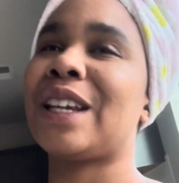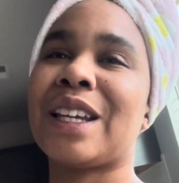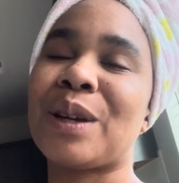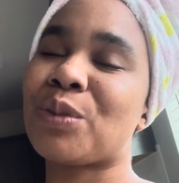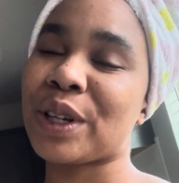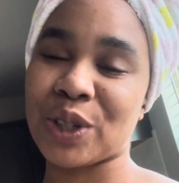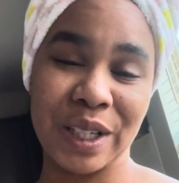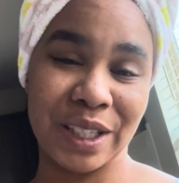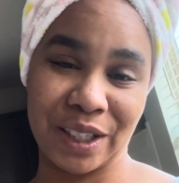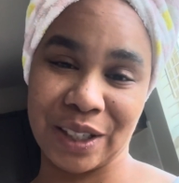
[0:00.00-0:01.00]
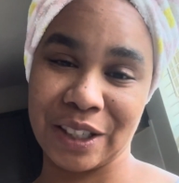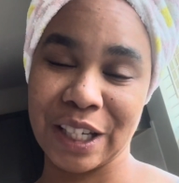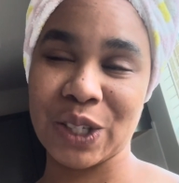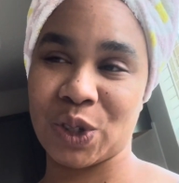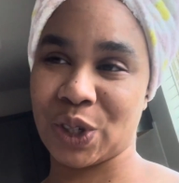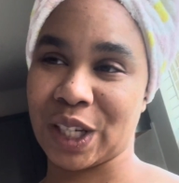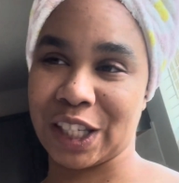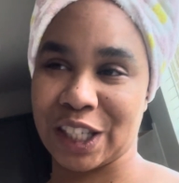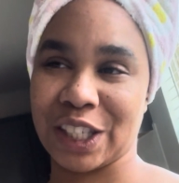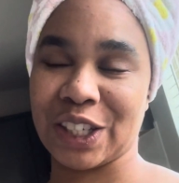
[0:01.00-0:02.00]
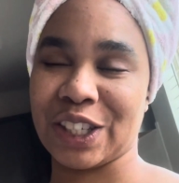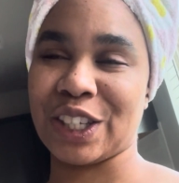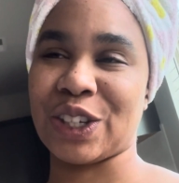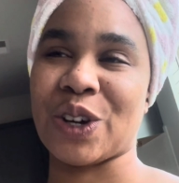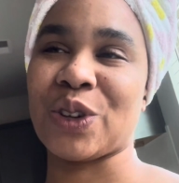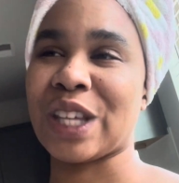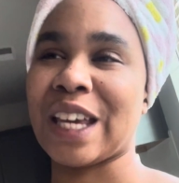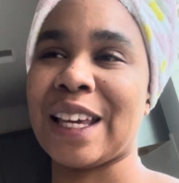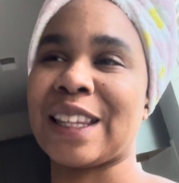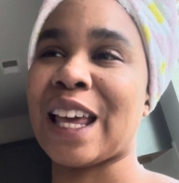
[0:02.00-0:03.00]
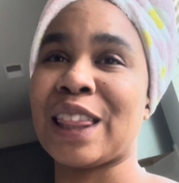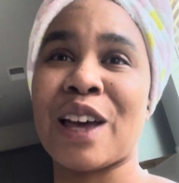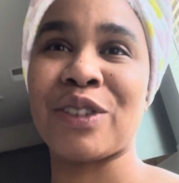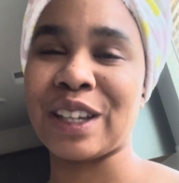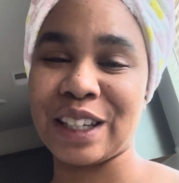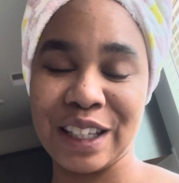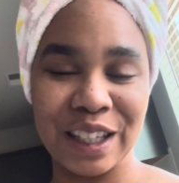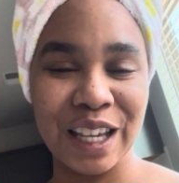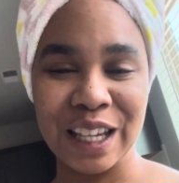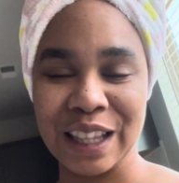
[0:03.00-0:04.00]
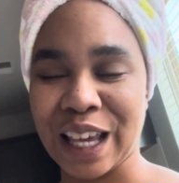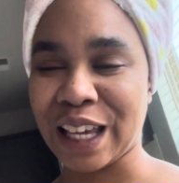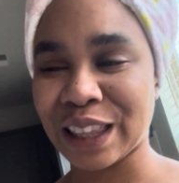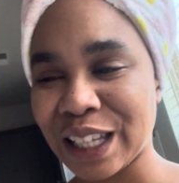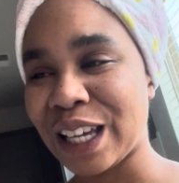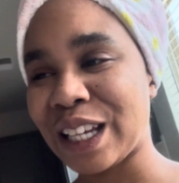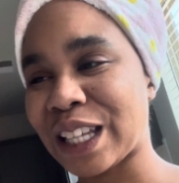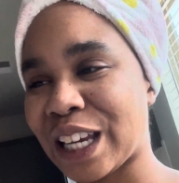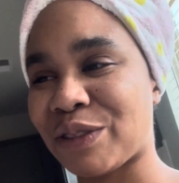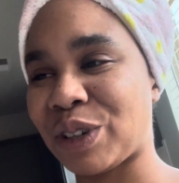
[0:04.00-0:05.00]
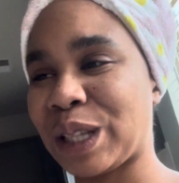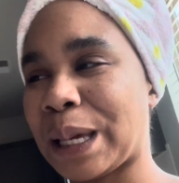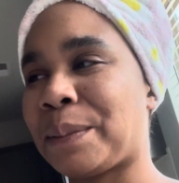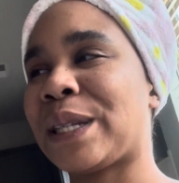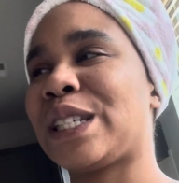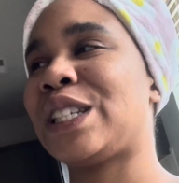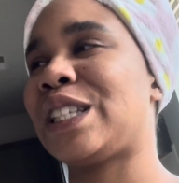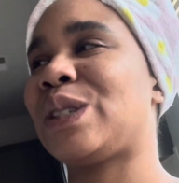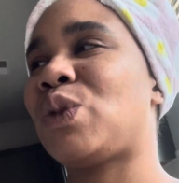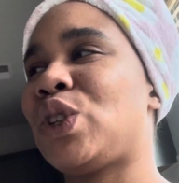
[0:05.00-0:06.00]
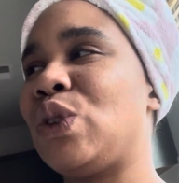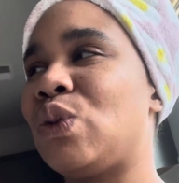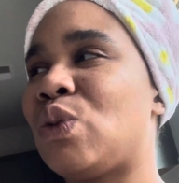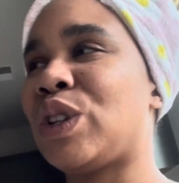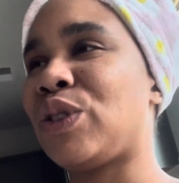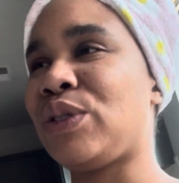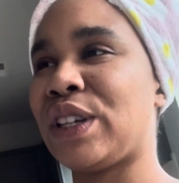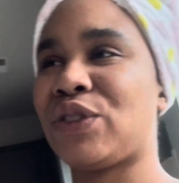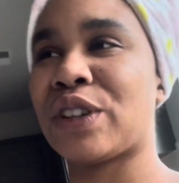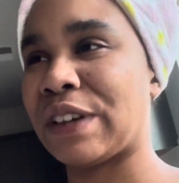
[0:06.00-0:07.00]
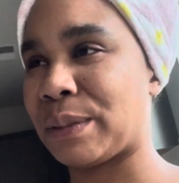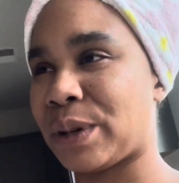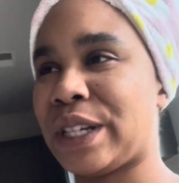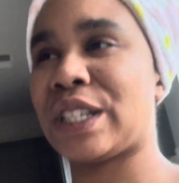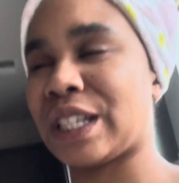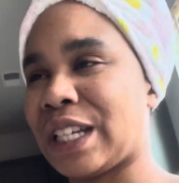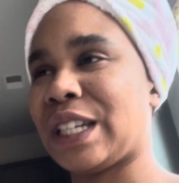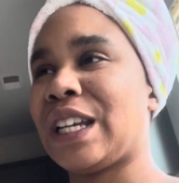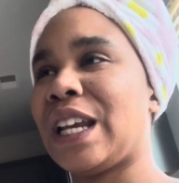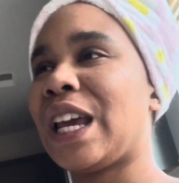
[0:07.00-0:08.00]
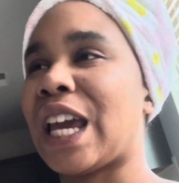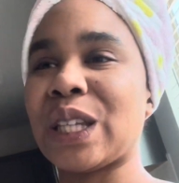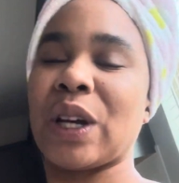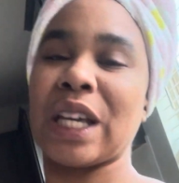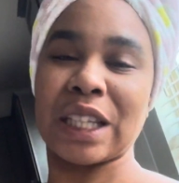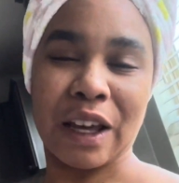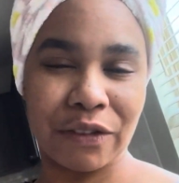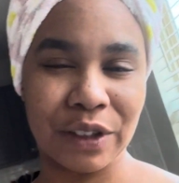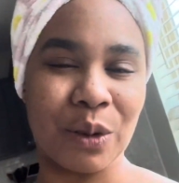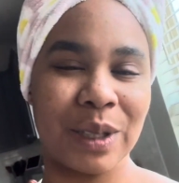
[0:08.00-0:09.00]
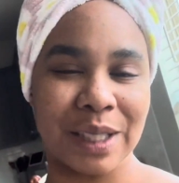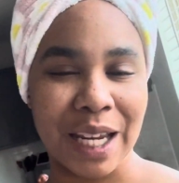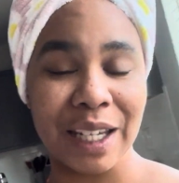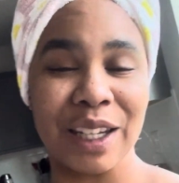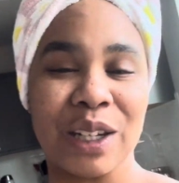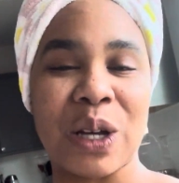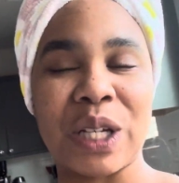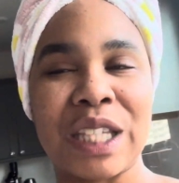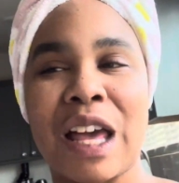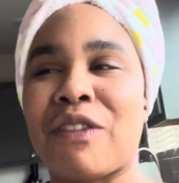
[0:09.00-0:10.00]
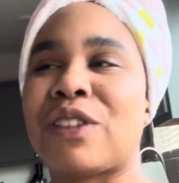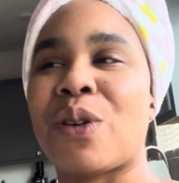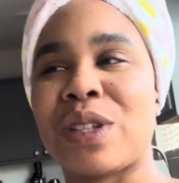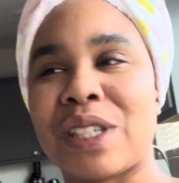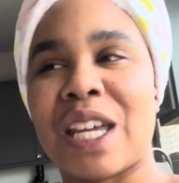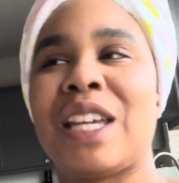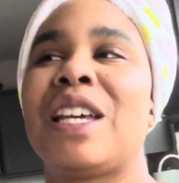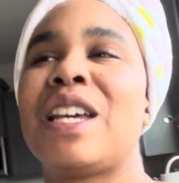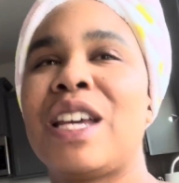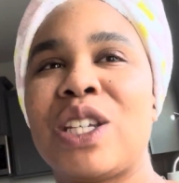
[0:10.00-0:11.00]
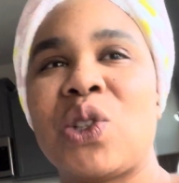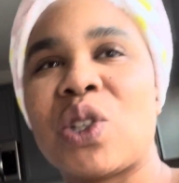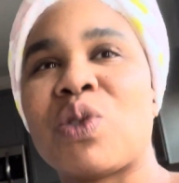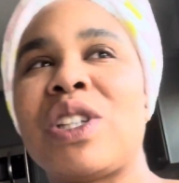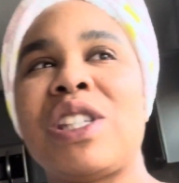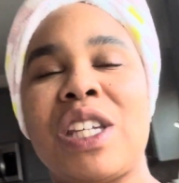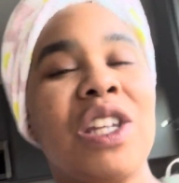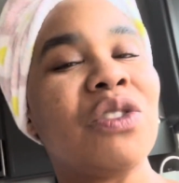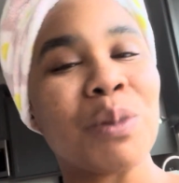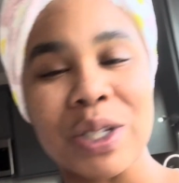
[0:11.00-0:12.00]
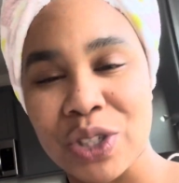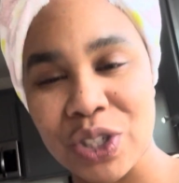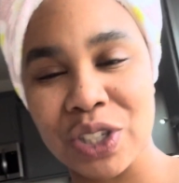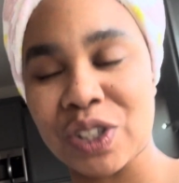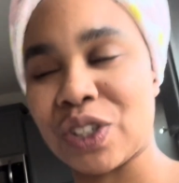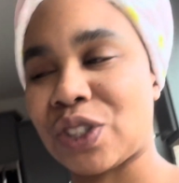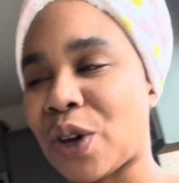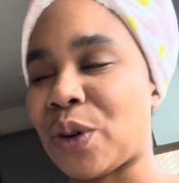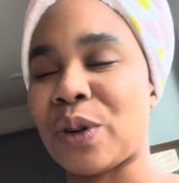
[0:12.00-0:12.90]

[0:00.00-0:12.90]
embrace your ancestors, dance with your ancestors. You know, they, they love it and they, they can relay messages when you, when you lift your vibration and, and you're in that flow state, you know, in that flow state, you can receive messages. And so,